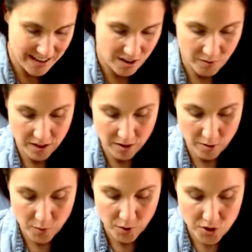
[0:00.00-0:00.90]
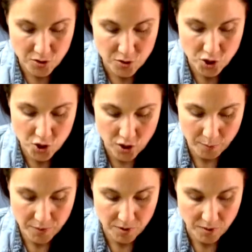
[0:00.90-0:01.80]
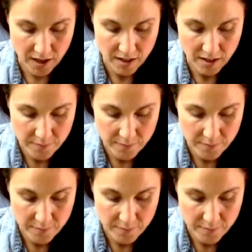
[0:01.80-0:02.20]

here we go. We're going to do strips, okay?